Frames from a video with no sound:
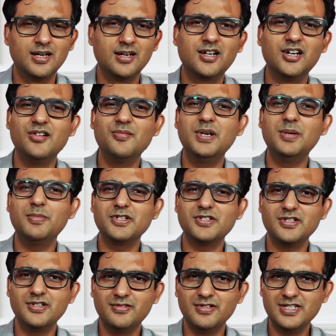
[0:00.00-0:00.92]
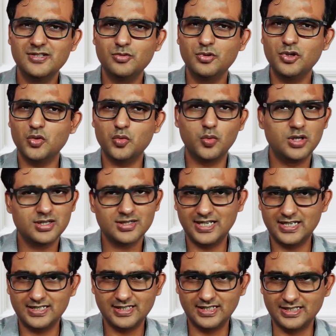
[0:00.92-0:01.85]
Government machineries do not work
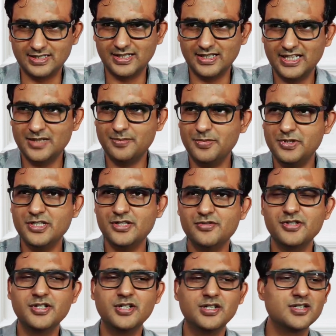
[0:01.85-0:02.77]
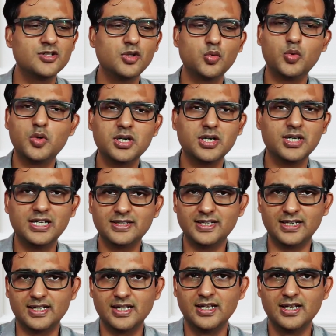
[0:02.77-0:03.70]
like that. Administration does not work like
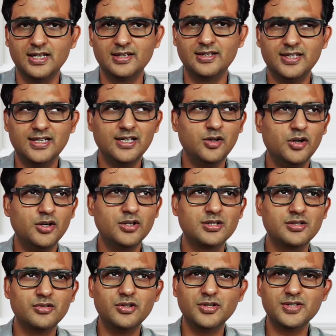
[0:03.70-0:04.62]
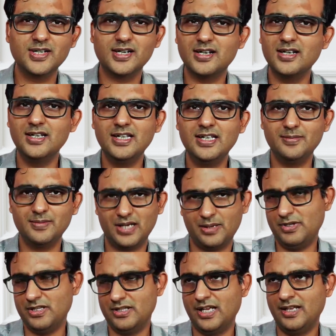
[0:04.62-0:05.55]
that. They cannot, you know, suddenly, I
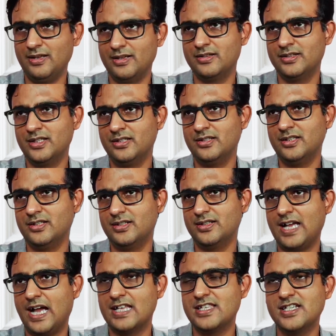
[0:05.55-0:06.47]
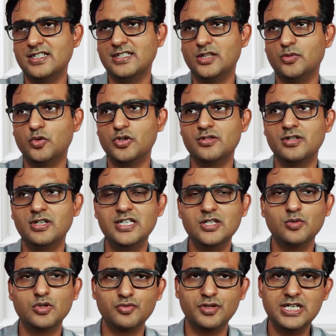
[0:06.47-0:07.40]
mean, uh, the, the gadget that was
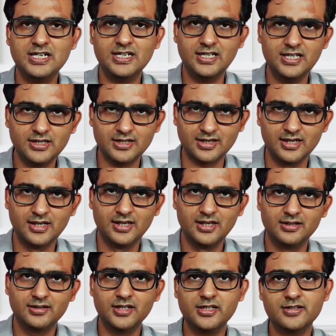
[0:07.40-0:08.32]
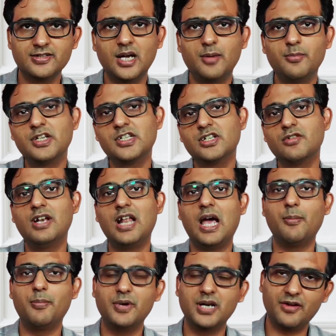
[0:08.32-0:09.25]
released was very clear that examination will happen